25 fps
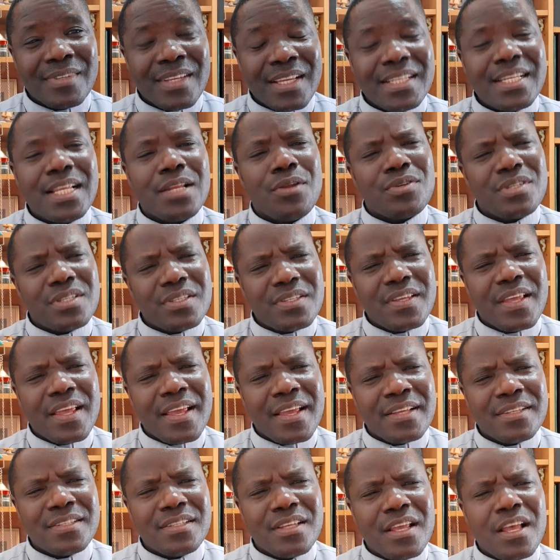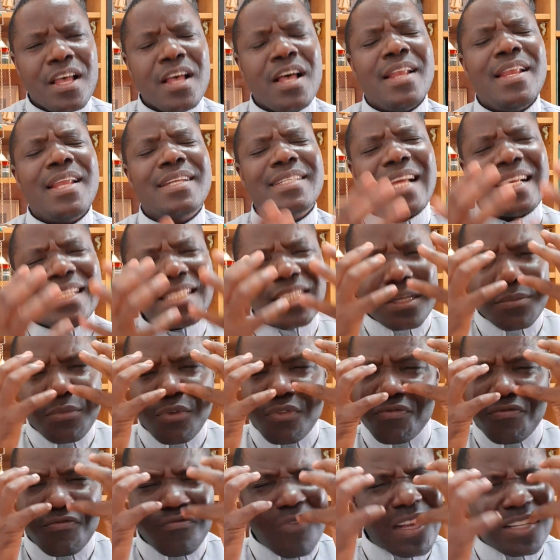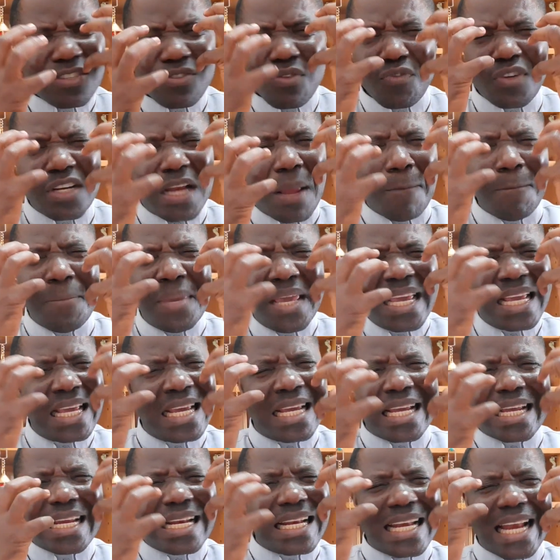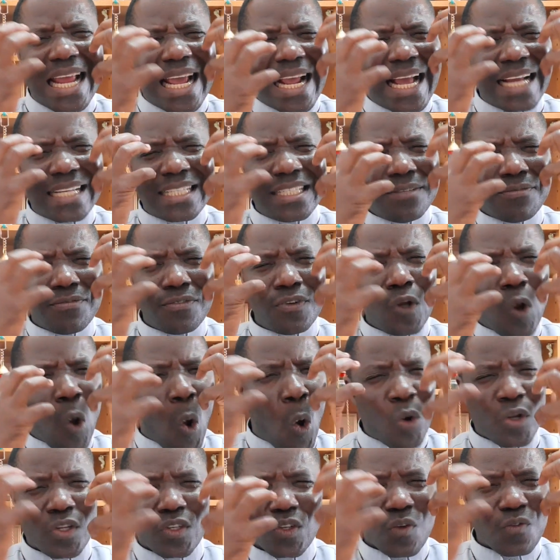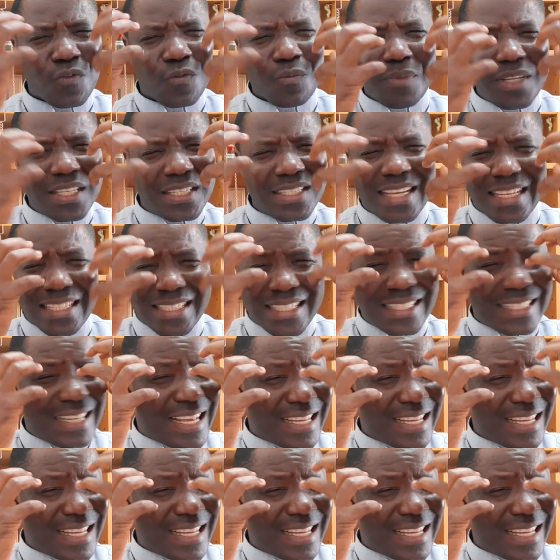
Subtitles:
The Lord says, let us remove first of all the big negative logs of mistakes in